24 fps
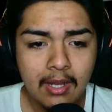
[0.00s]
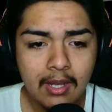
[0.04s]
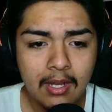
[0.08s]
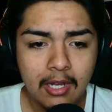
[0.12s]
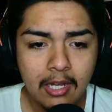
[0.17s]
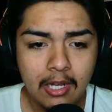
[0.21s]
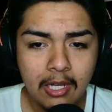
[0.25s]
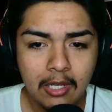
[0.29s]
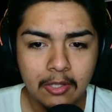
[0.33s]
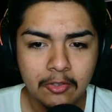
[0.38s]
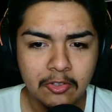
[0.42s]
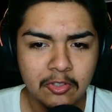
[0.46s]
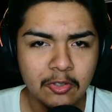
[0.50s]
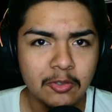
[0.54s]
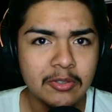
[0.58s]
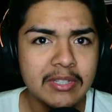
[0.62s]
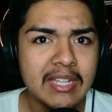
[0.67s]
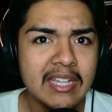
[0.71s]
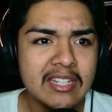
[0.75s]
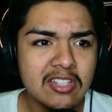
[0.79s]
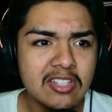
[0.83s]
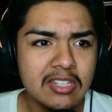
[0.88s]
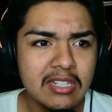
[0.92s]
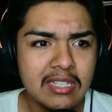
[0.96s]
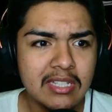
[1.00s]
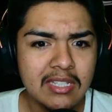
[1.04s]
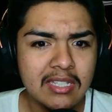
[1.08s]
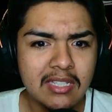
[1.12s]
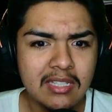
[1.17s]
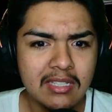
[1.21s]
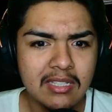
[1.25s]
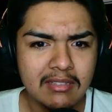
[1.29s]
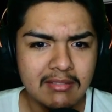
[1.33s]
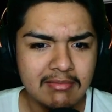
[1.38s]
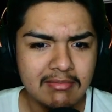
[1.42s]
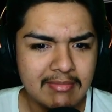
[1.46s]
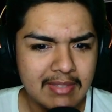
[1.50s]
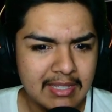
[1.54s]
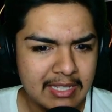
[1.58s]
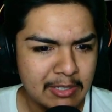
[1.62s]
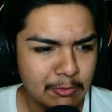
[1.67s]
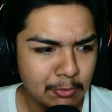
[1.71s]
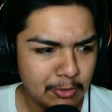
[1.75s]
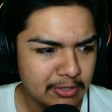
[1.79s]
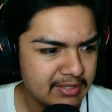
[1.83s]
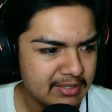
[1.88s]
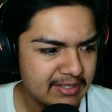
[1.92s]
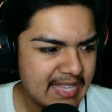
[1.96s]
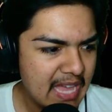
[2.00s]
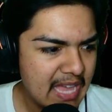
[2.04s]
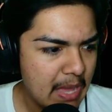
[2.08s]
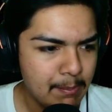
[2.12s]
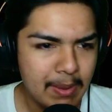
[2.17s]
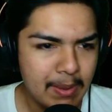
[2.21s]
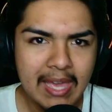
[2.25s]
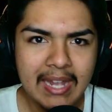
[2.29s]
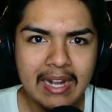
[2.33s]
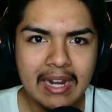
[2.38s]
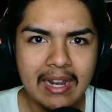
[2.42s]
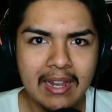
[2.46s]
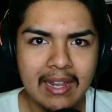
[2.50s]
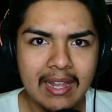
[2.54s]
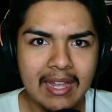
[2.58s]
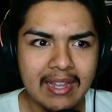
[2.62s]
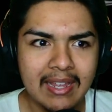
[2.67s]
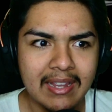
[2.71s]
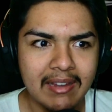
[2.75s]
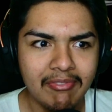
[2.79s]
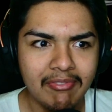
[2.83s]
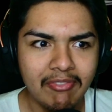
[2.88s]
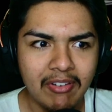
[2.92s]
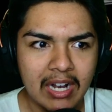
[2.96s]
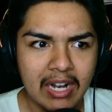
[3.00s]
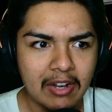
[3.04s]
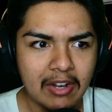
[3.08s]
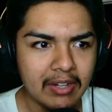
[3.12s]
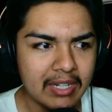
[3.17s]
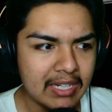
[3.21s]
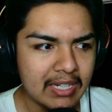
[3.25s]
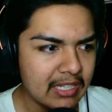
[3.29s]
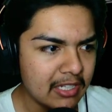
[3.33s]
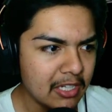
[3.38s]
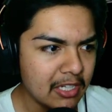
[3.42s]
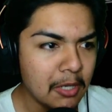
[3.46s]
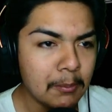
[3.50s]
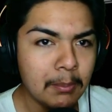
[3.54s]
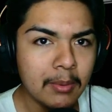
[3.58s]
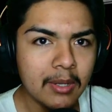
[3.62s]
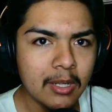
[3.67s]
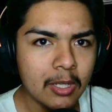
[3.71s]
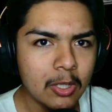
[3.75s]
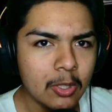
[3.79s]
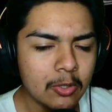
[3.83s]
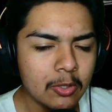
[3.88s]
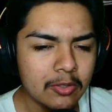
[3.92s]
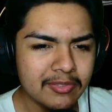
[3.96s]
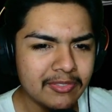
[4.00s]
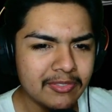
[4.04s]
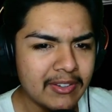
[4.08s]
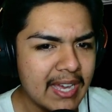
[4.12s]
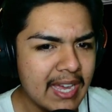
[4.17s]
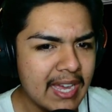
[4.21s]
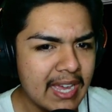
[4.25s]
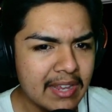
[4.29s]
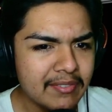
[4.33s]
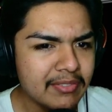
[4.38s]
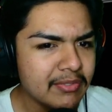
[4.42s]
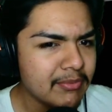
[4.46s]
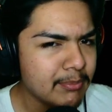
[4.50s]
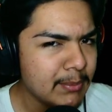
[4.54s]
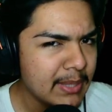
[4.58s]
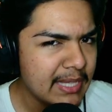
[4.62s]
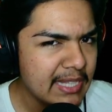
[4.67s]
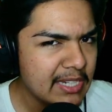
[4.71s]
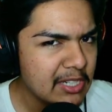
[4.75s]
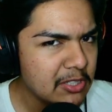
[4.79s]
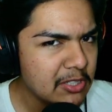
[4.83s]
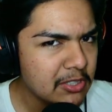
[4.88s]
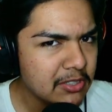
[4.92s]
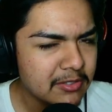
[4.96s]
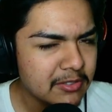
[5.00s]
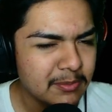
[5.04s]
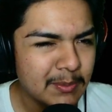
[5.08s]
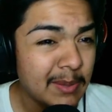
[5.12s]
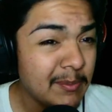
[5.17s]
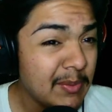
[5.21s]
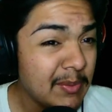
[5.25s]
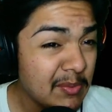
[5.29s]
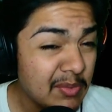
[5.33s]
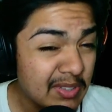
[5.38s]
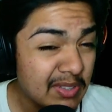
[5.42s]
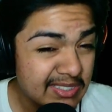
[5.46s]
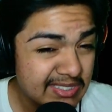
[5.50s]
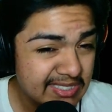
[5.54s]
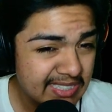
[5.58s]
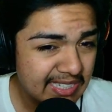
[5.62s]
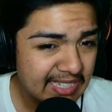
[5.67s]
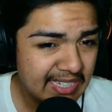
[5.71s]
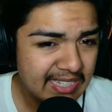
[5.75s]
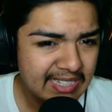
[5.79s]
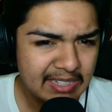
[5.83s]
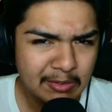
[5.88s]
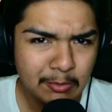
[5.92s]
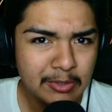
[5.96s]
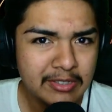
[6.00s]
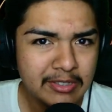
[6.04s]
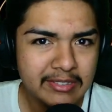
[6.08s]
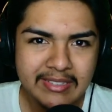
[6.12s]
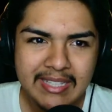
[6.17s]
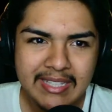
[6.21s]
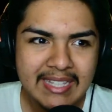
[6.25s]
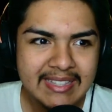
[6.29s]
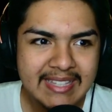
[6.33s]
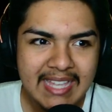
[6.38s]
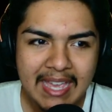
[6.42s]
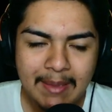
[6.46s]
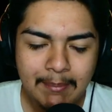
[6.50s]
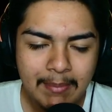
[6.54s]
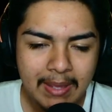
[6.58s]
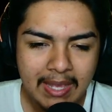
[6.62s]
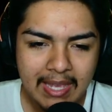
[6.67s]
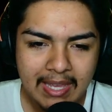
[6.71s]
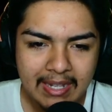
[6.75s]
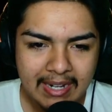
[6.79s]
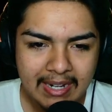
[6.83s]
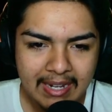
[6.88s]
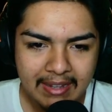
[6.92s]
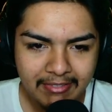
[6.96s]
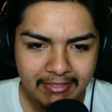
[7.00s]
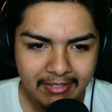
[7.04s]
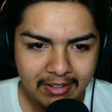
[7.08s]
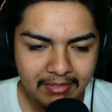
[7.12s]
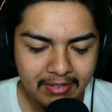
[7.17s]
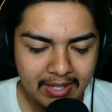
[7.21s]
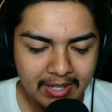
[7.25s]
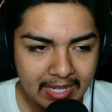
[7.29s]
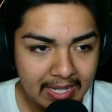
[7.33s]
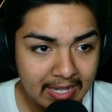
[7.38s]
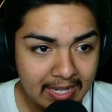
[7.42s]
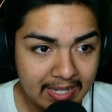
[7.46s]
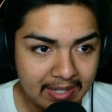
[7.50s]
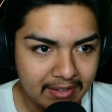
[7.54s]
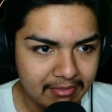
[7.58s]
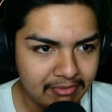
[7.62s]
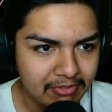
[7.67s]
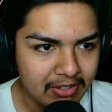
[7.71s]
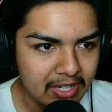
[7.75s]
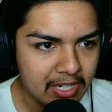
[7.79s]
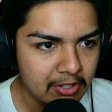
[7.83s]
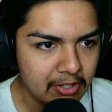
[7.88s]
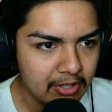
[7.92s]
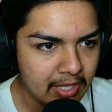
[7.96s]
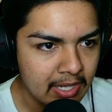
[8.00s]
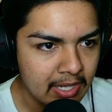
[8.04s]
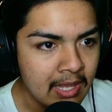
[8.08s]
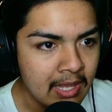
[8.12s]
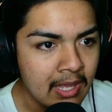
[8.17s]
So it's actually, it wasn't that bad at hip firing, like up close 5 meters, maybe even 10. It was not that bad at hip firing.